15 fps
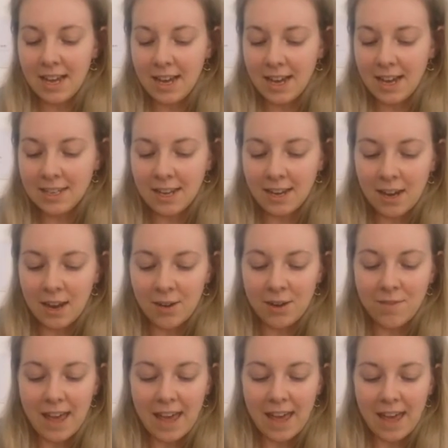I don't know
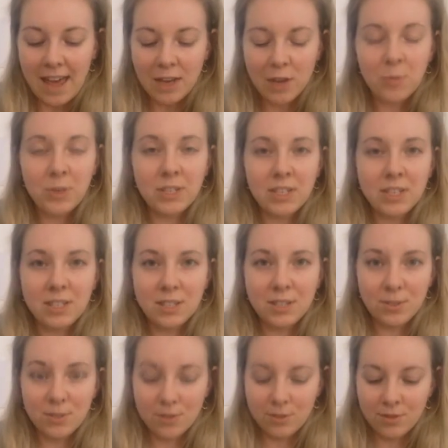if anybody
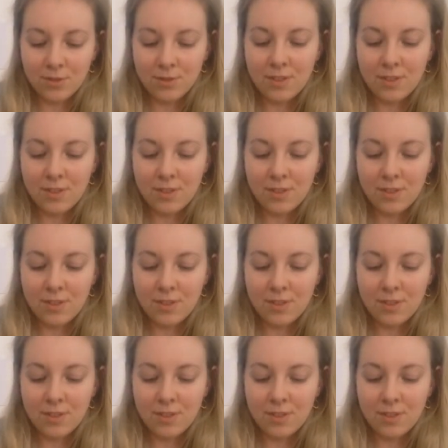saw